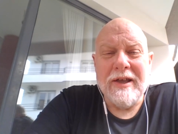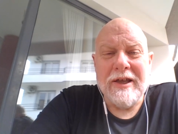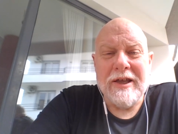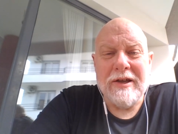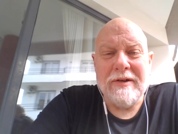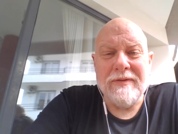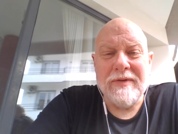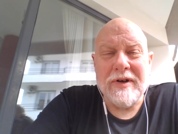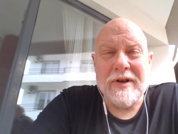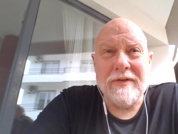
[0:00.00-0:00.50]

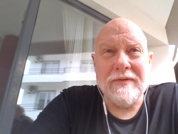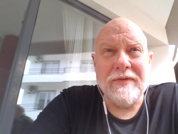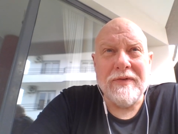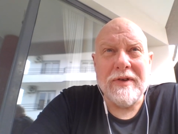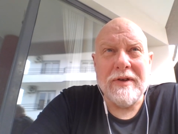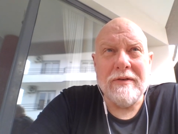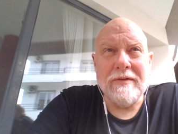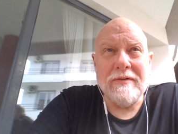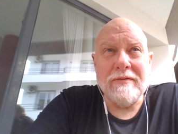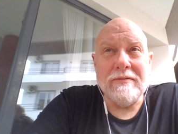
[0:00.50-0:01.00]
even if
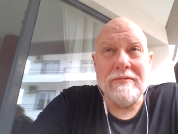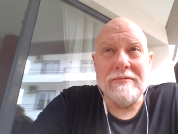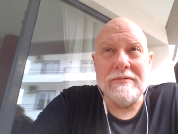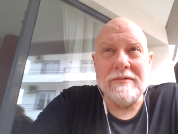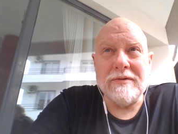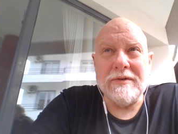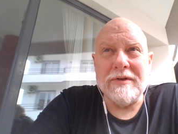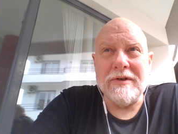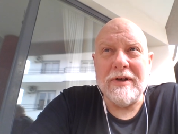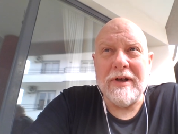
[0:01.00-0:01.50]
you
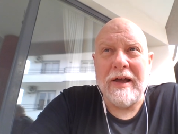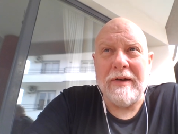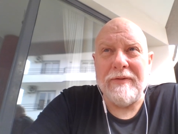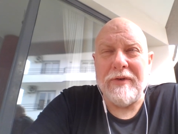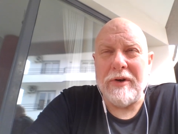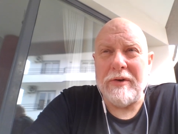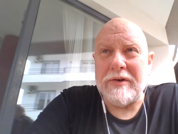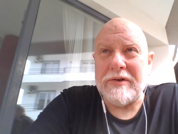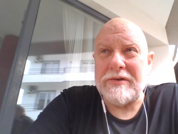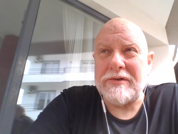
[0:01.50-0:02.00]
have
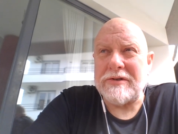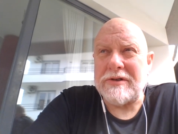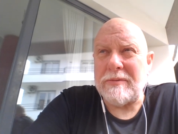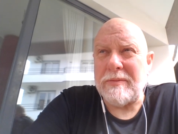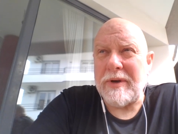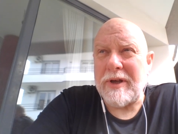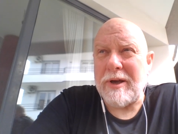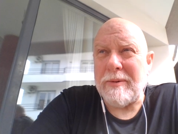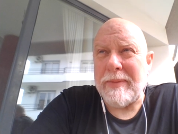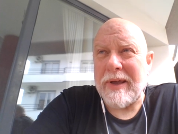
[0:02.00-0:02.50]
no interest in
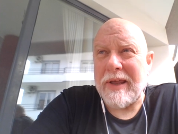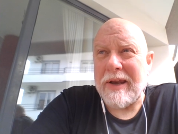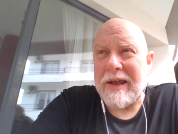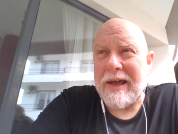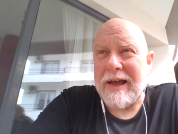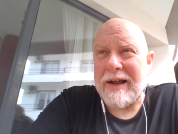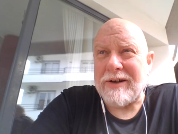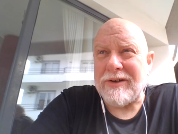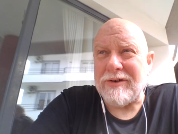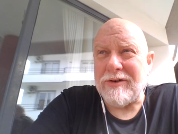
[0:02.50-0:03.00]
becoming an
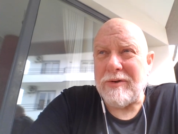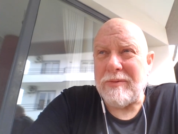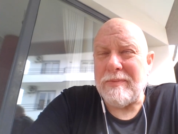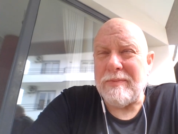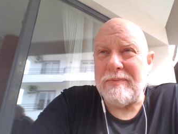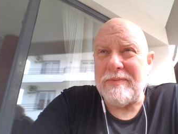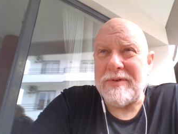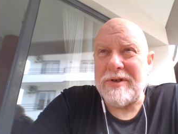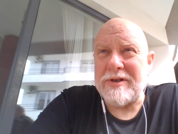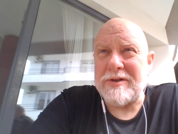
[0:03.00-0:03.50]
actor,
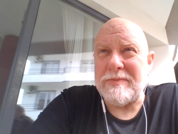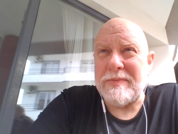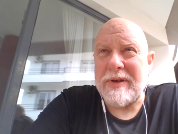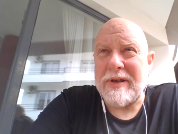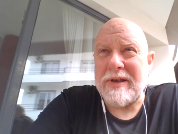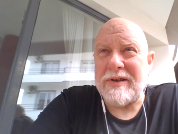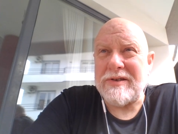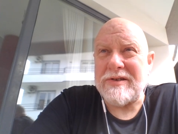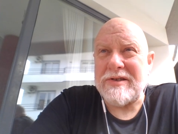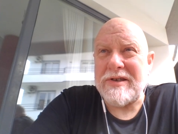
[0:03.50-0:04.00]
just
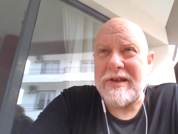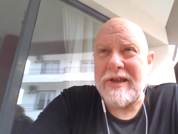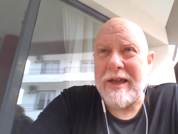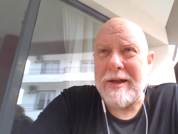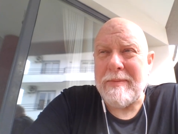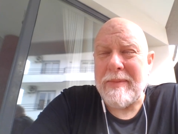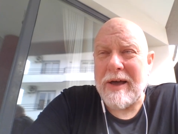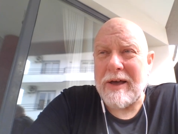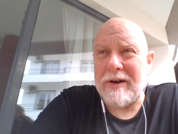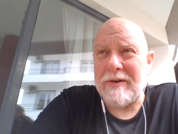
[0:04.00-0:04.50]
because she
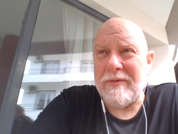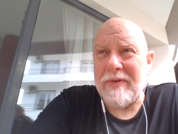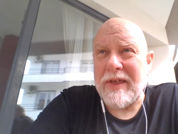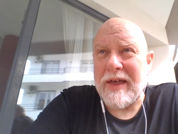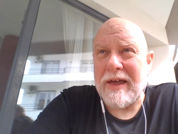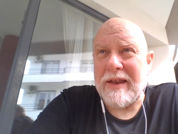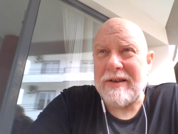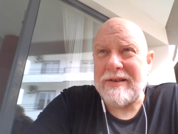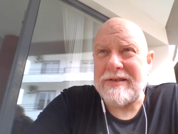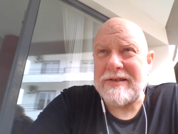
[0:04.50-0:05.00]
came out of
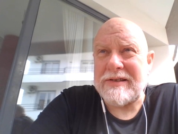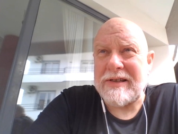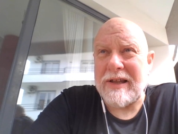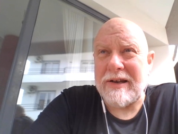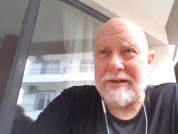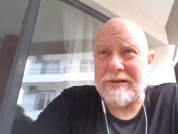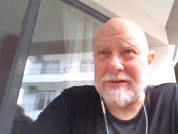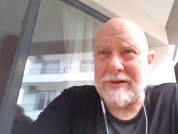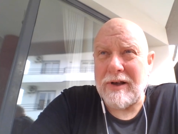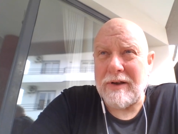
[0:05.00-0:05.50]
that
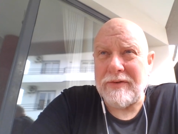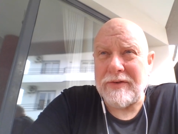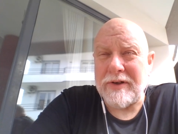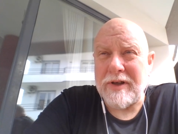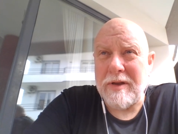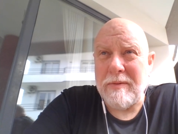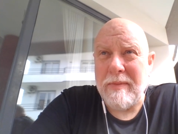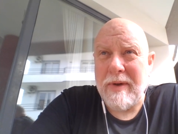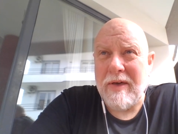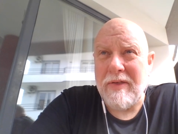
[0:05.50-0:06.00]

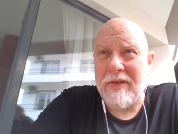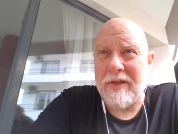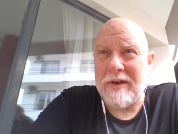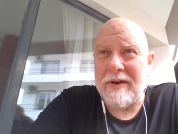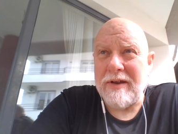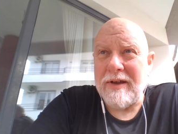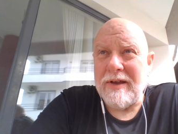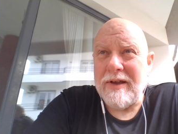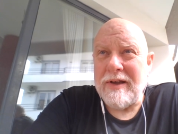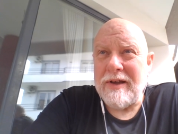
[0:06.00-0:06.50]
Stanislavsky method
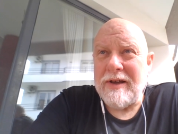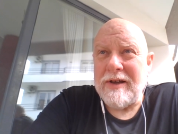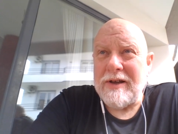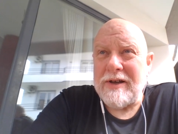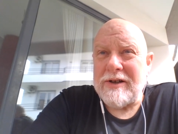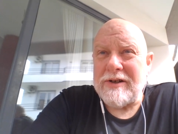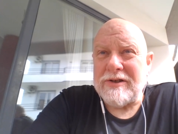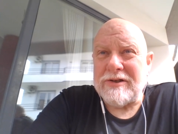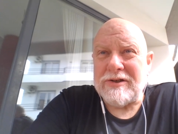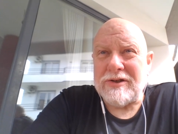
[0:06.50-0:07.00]

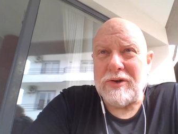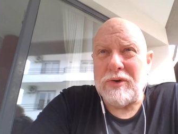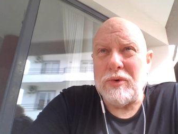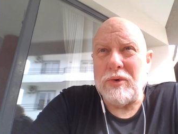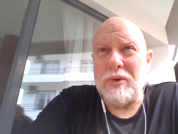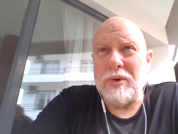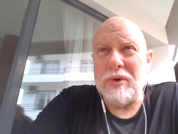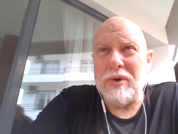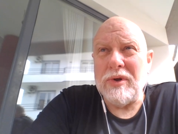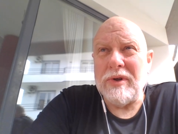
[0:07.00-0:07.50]

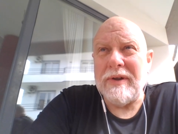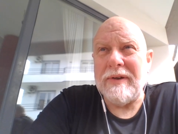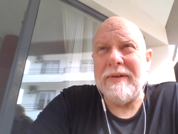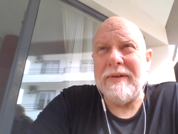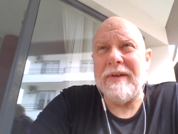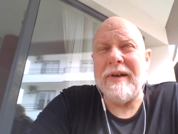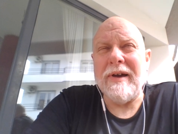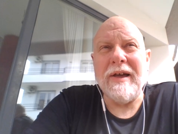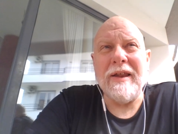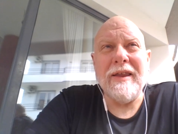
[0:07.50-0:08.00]
school,
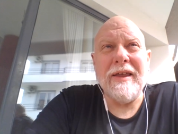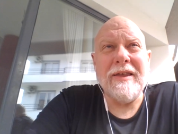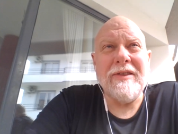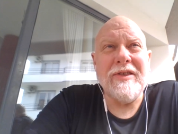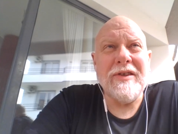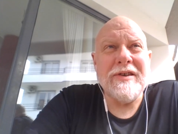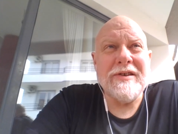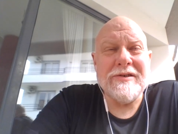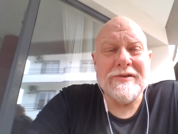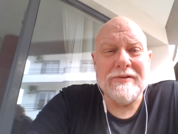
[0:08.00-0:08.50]
and I like
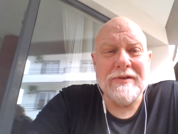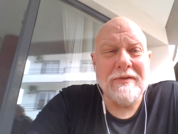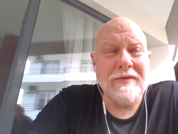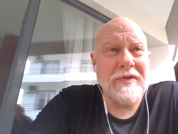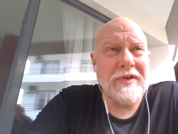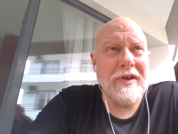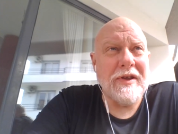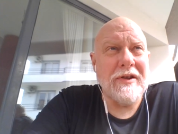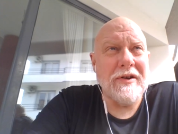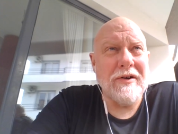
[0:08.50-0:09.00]
the history of
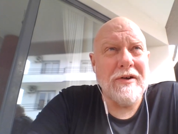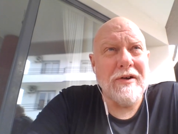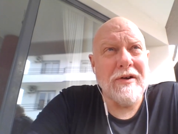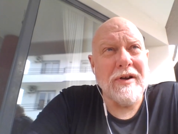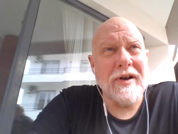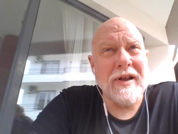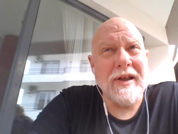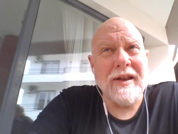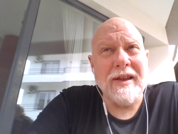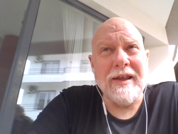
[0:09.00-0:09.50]
theater,
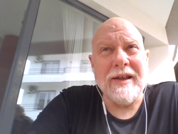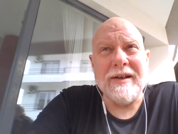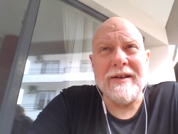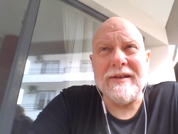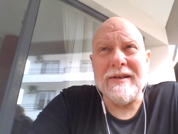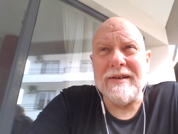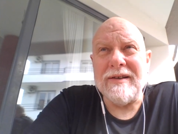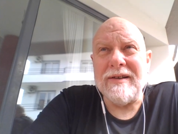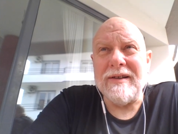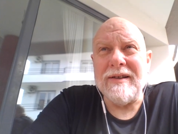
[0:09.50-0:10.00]
and I like
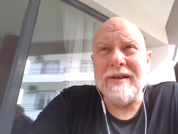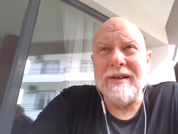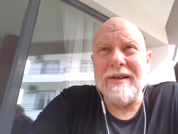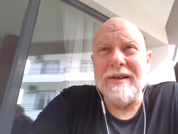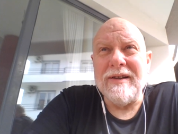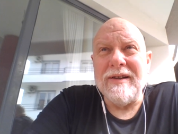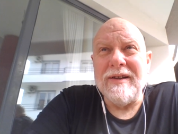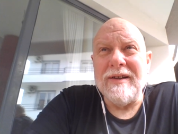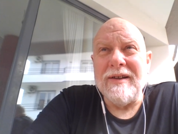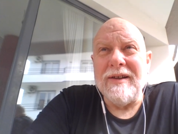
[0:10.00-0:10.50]
to,
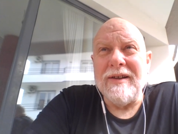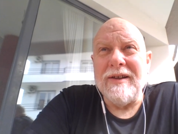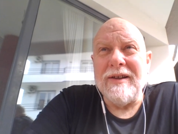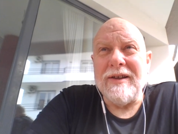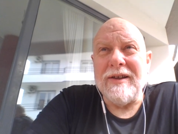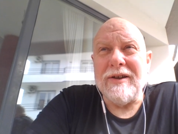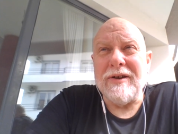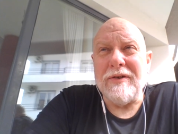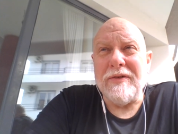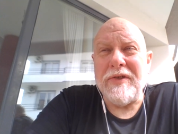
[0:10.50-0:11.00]

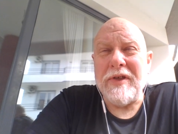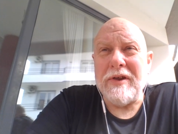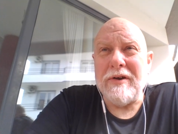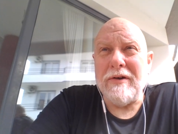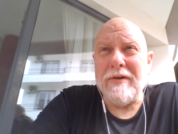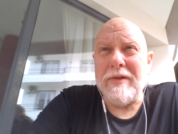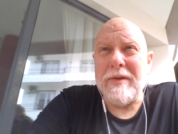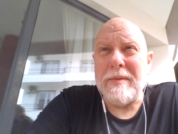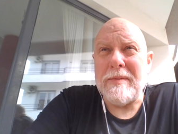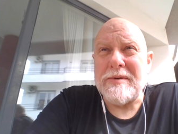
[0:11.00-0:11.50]
you know, Theater
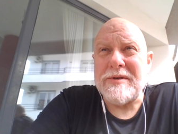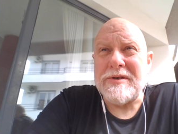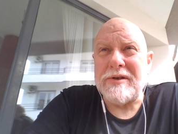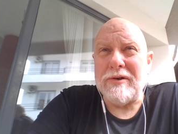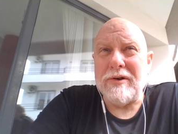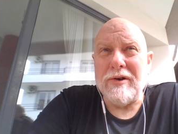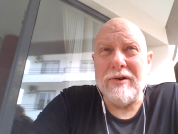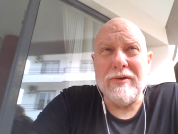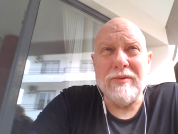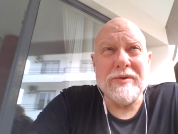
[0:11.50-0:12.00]
of the
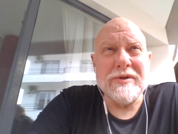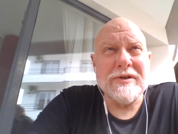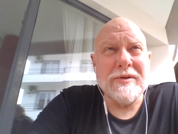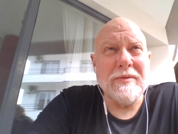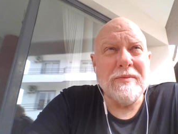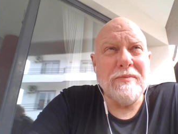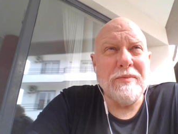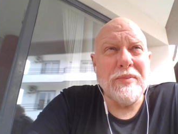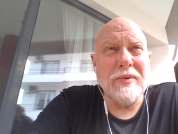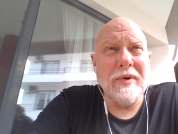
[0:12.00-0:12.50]
Absurd was
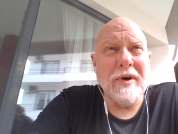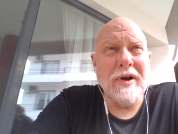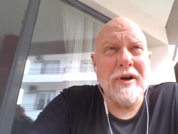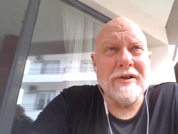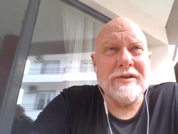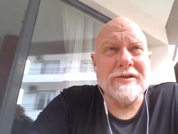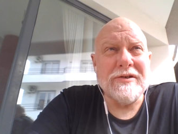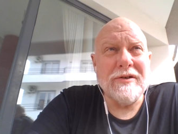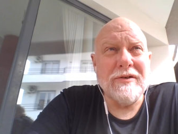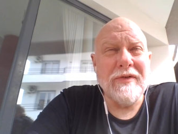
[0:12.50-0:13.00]
a
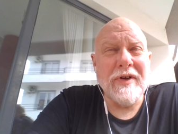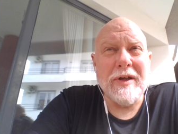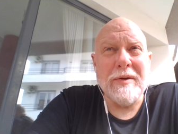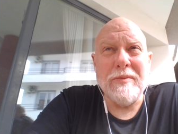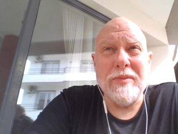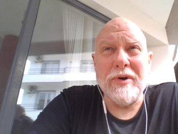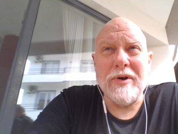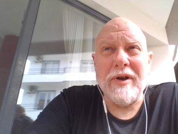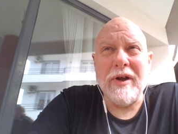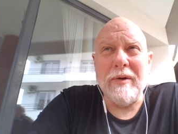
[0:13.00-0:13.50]
survey
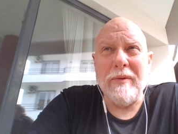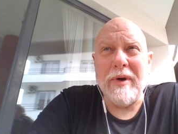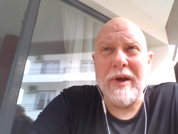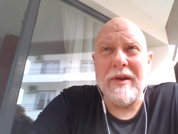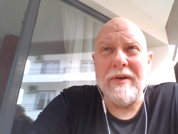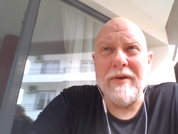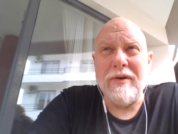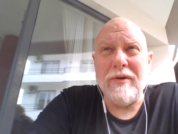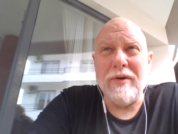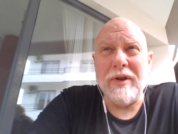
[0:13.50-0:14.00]
book I
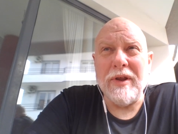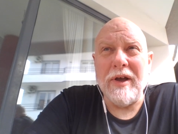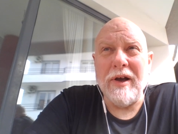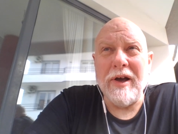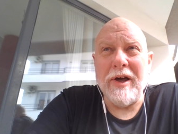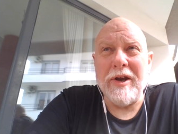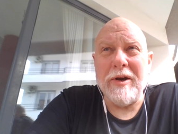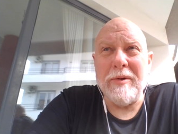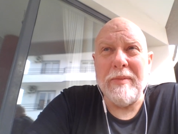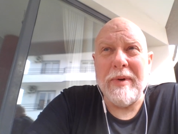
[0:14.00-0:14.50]
read early
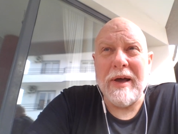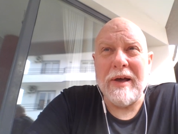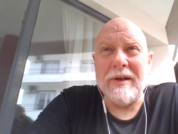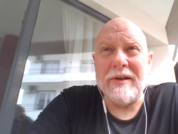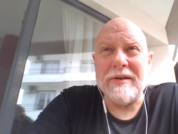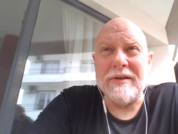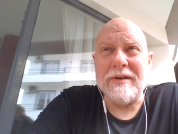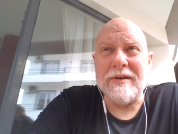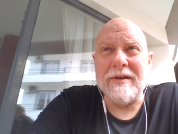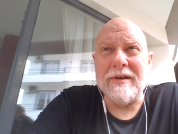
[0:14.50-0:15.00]
on
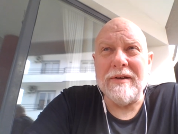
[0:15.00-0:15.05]
about